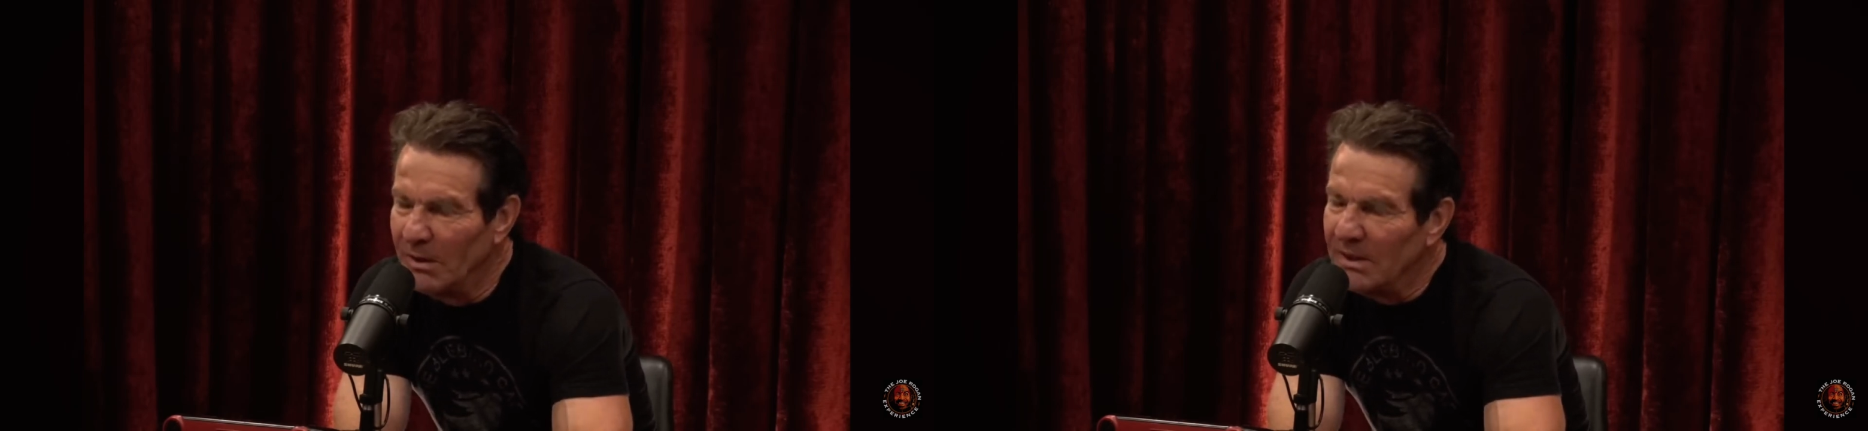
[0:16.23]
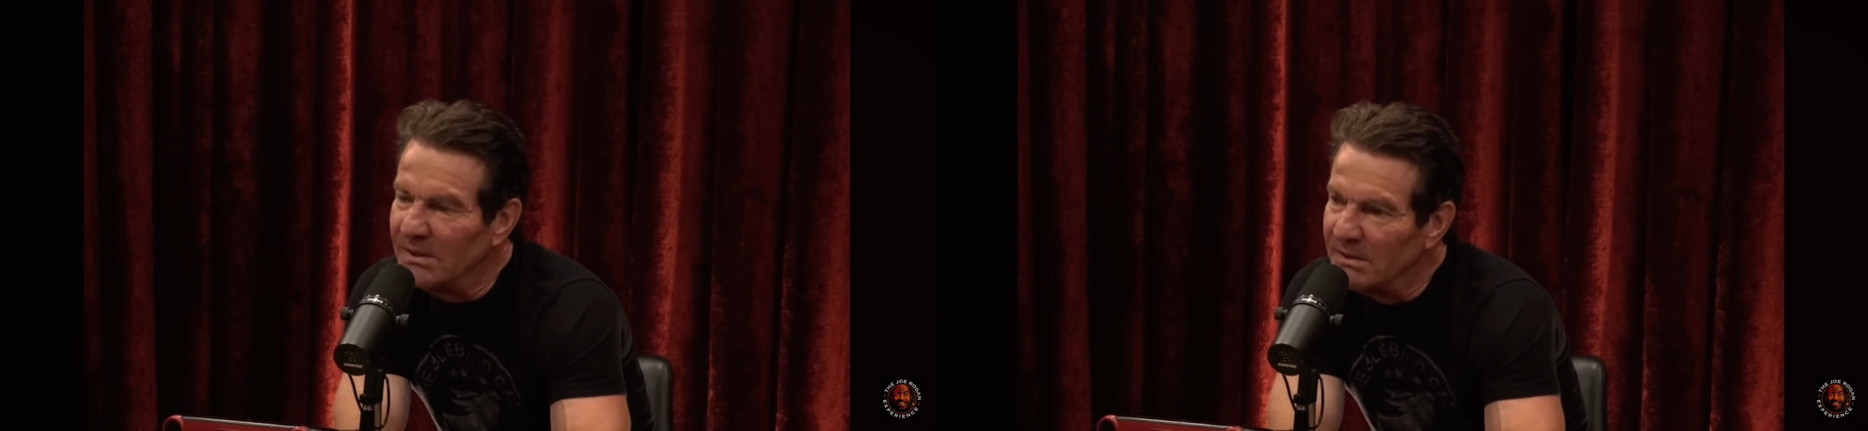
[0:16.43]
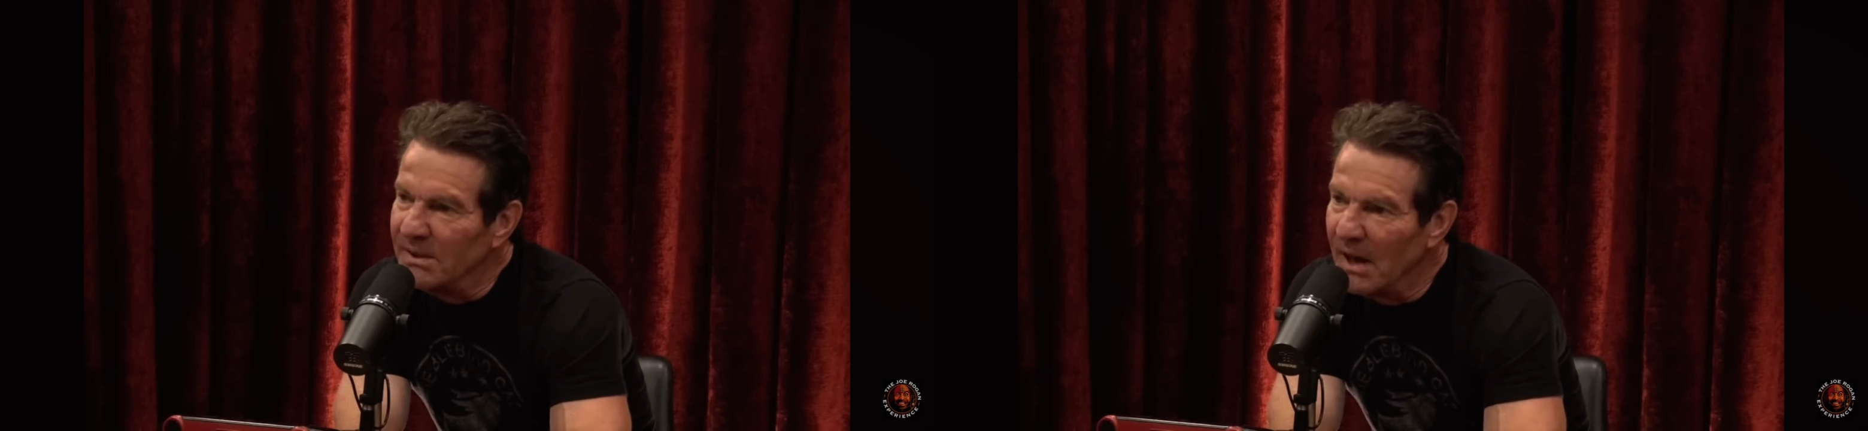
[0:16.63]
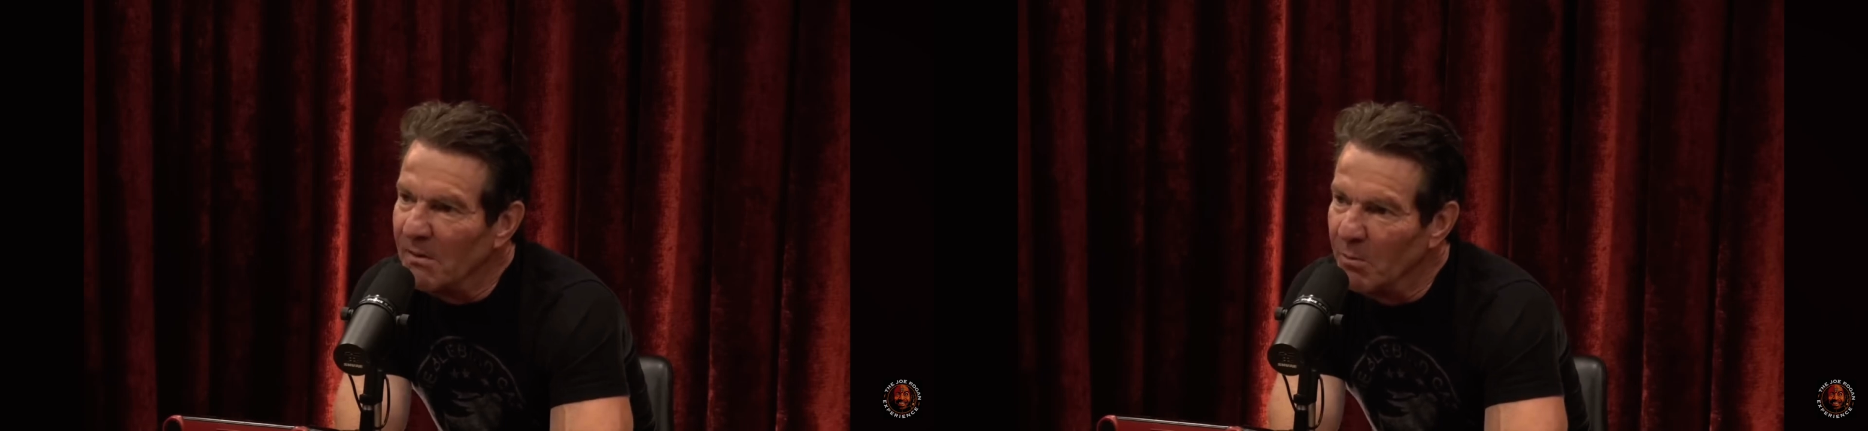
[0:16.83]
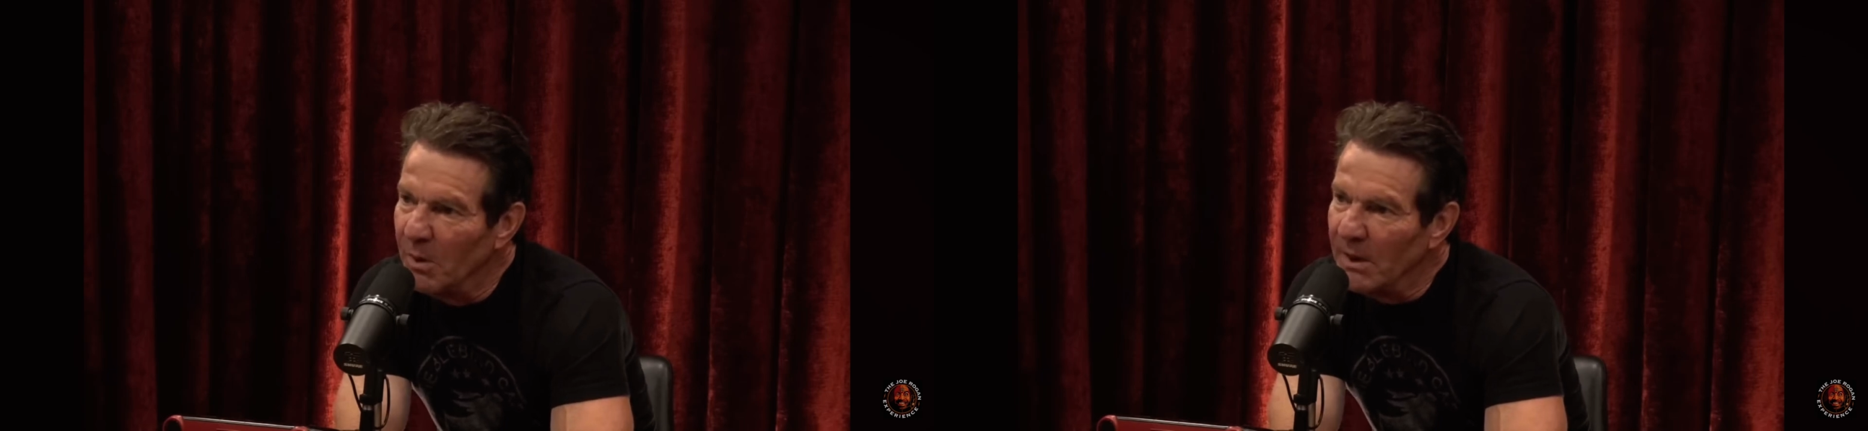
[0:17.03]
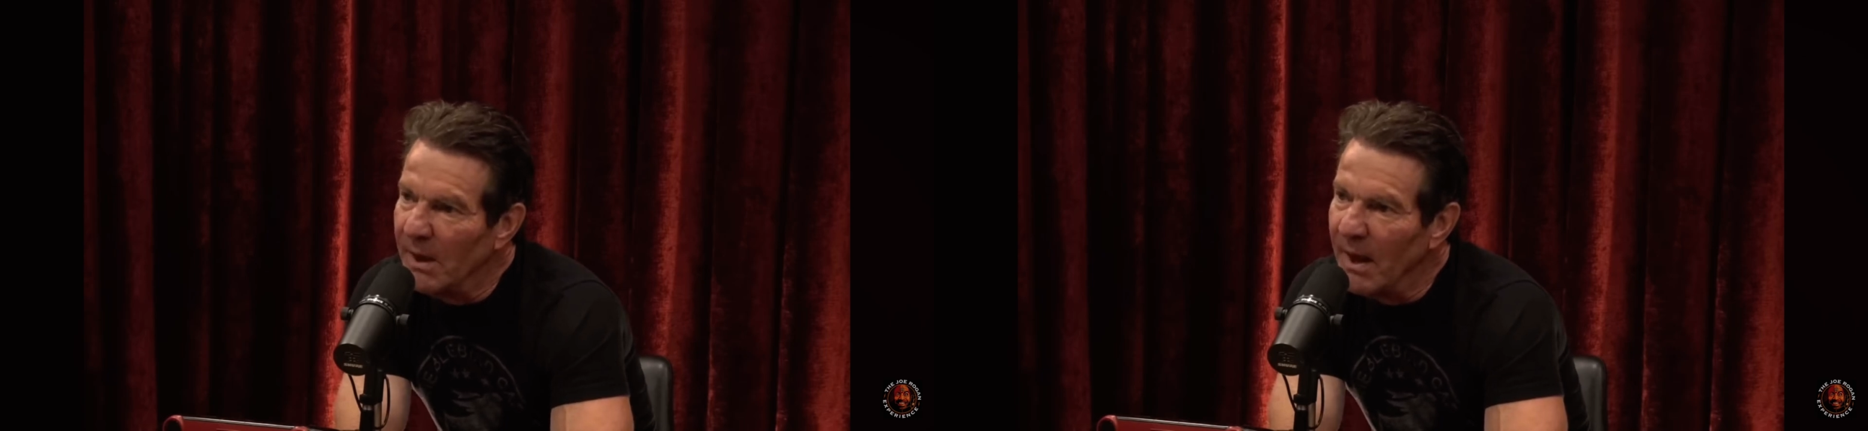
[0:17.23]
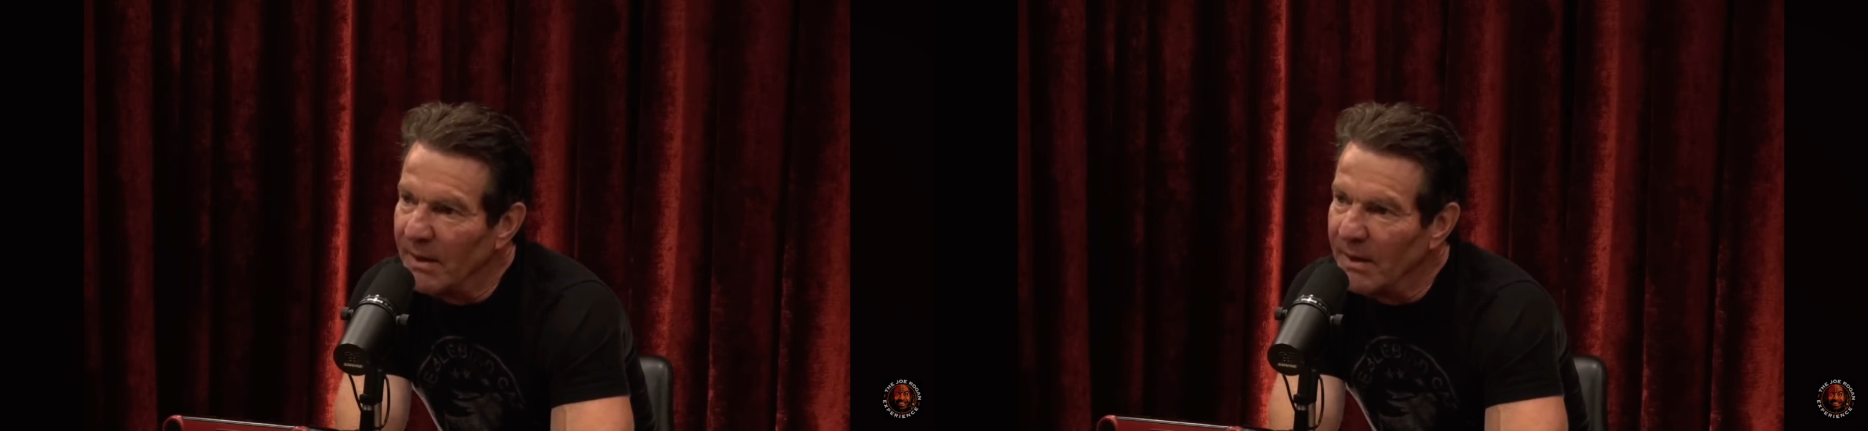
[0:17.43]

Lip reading: that's kind of really high